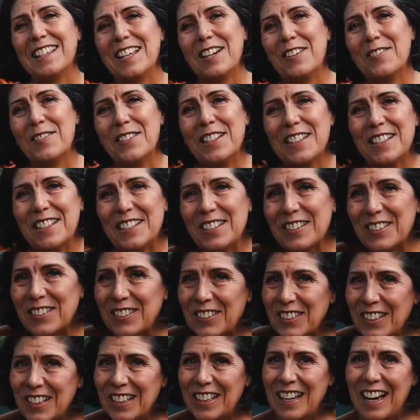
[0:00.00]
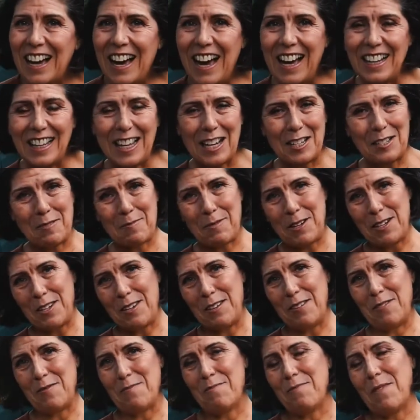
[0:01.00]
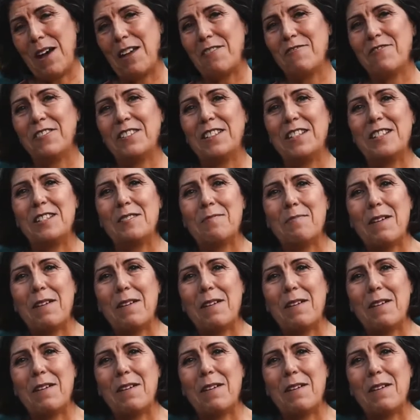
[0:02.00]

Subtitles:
that we do, I like to bring you Mindfulness